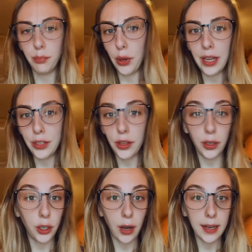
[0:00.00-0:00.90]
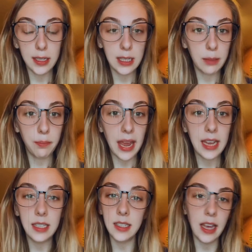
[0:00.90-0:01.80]
put into the correct
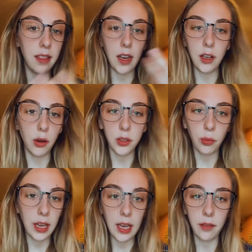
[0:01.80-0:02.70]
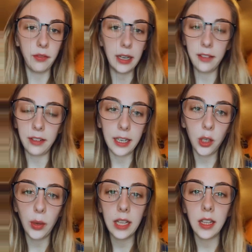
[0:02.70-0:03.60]
space, and then it goes away very, very
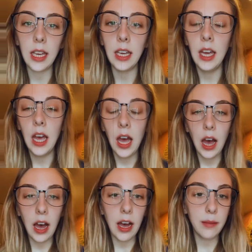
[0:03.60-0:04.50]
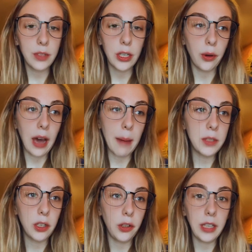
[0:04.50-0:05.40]
quickly. So
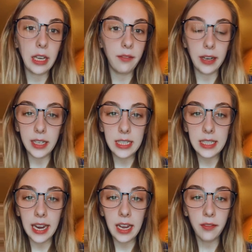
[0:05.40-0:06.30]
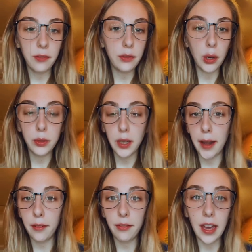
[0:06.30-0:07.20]
absolutely very safe, no
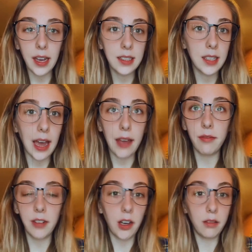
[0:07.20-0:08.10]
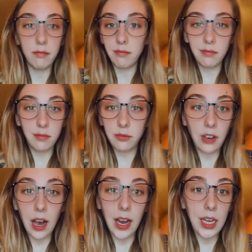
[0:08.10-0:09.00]
side effects. I felt
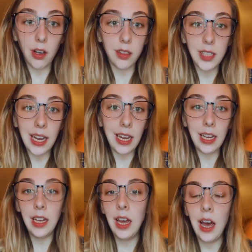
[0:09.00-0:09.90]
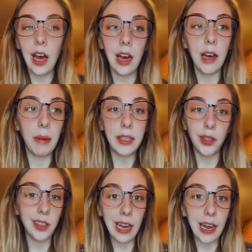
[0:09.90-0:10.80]
fine all day. I
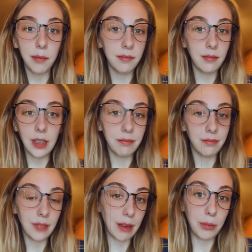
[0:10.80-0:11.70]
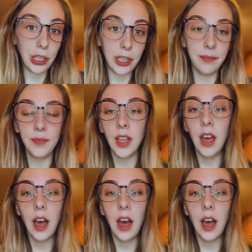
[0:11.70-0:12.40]
took a nap. I'm good.